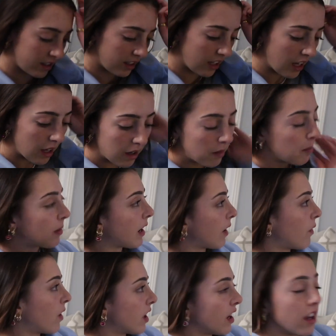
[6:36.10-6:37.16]
Yeah, but
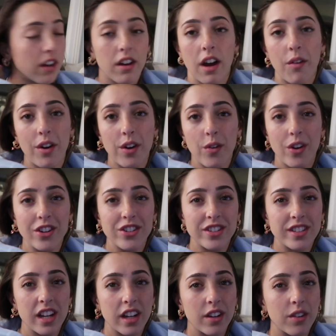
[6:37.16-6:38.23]
I wanna watch the
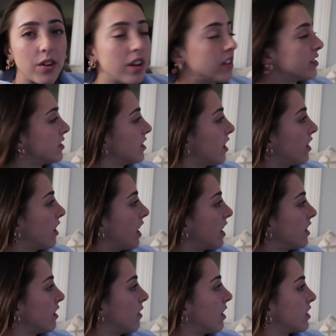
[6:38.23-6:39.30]
second one, so I
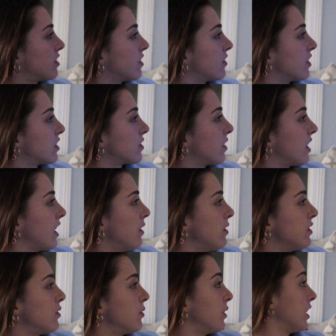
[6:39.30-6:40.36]
had to watch the first one. It
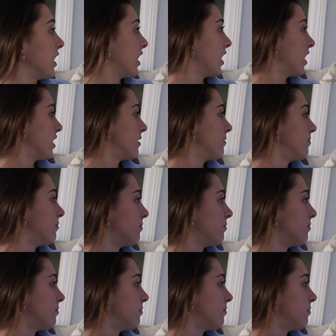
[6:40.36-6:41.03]
was really good.